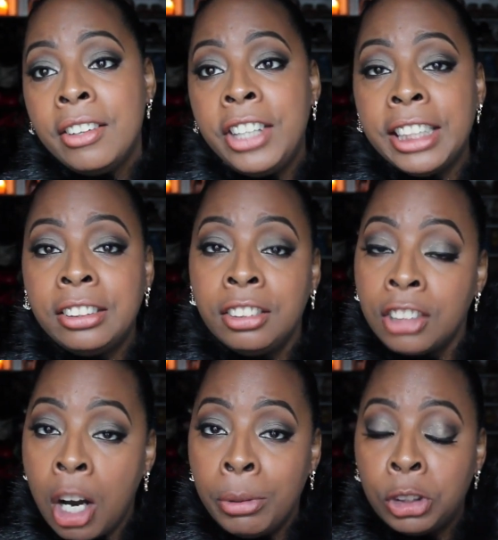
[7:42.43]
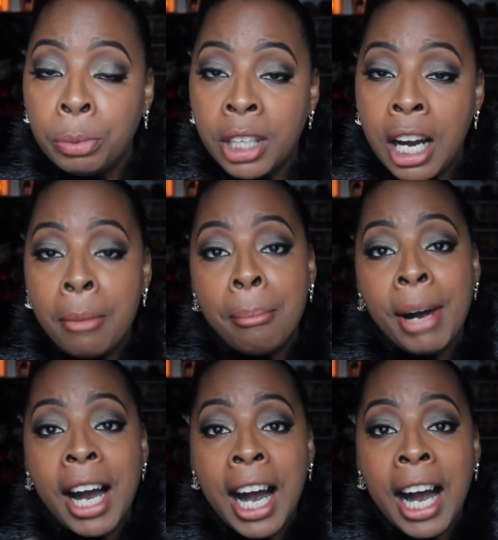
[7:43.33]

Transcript: This is going to become my